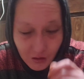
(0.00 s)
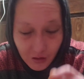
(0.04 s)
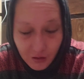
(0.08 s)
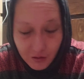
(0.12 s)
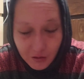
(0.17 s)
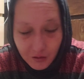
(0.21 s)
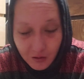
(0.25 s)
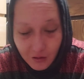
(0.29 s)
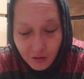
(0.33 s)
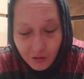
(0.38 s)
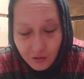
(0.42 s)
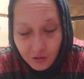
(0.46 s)

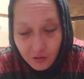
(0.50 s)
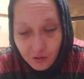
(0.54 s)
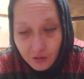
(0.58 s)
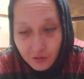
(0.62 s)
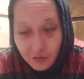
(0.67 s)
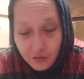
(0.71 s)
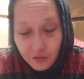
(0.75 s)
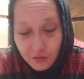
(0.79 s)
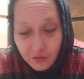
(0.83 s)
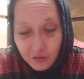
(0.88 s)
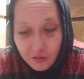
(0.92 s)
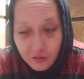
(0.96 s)

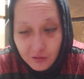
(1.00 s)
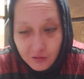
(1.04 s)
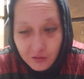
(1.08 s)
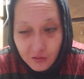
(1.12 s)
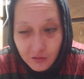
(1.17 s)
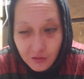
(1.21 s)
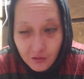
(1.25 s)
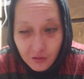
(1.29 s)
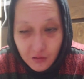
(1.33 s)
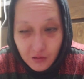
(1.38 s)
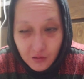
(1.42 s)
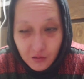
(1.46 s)

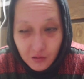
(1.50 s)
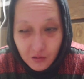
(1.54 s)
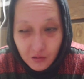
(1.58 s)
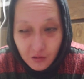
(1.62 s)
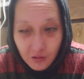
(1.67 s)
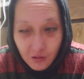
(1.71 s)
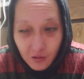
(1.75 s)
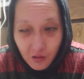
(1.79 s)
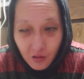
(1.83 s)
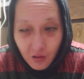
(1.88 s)
Nobody speaks.